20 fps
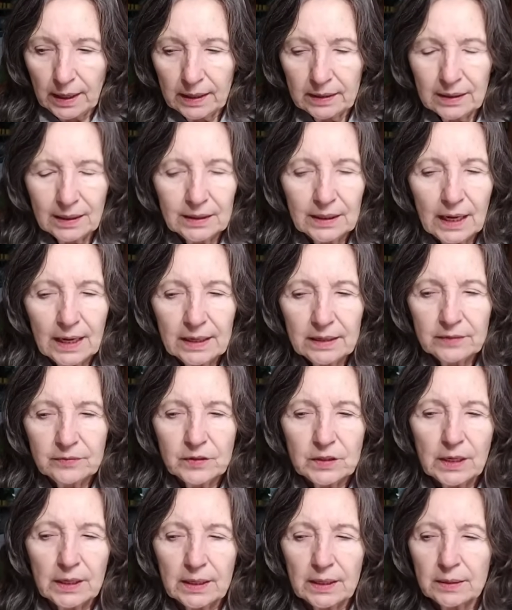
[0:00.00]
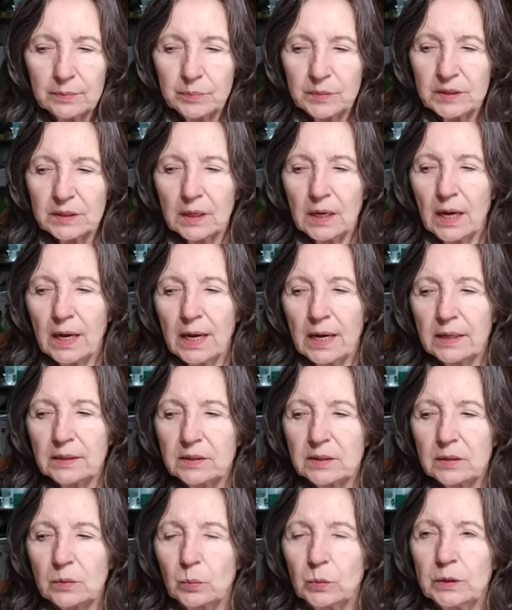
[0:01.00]
And a lot of times
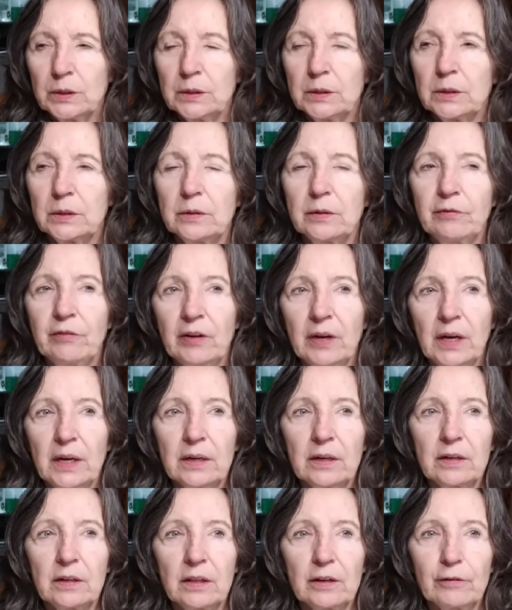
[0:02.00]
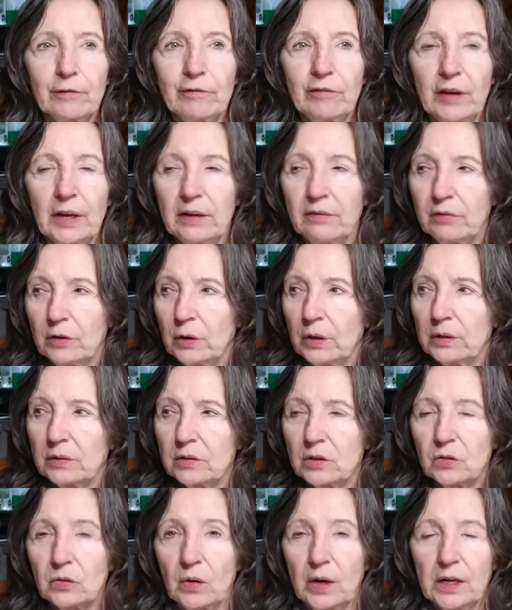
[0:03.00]
cats will find their
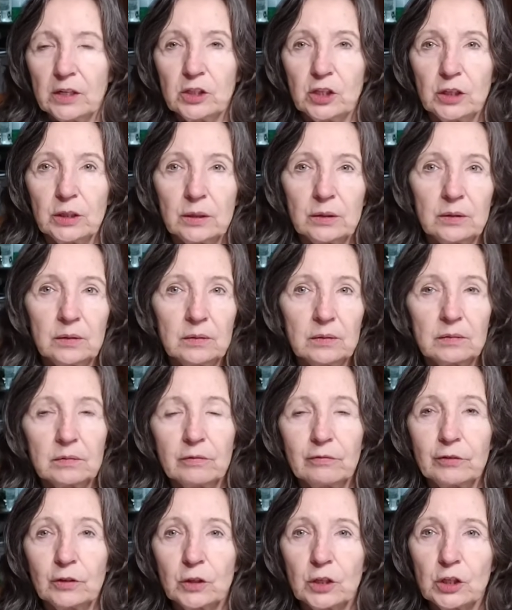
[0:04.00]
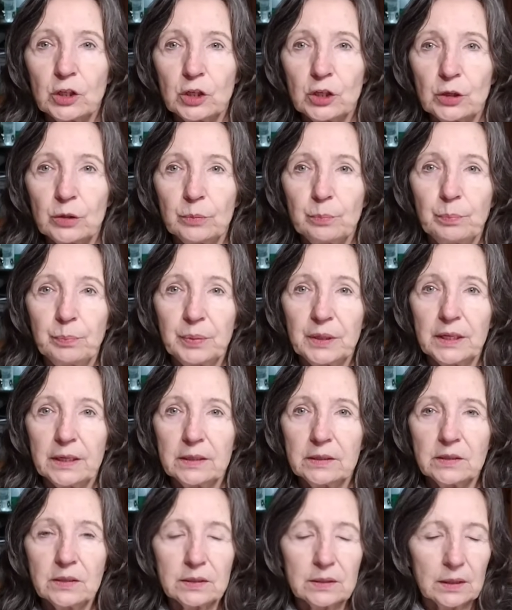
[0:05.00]
favorite scratching furniture
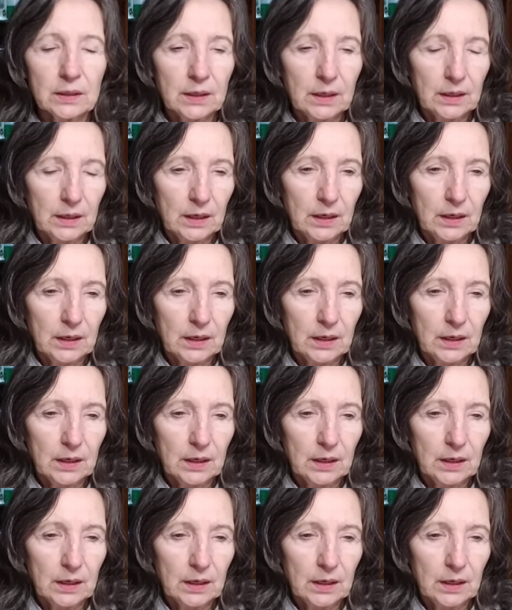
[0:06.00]
place.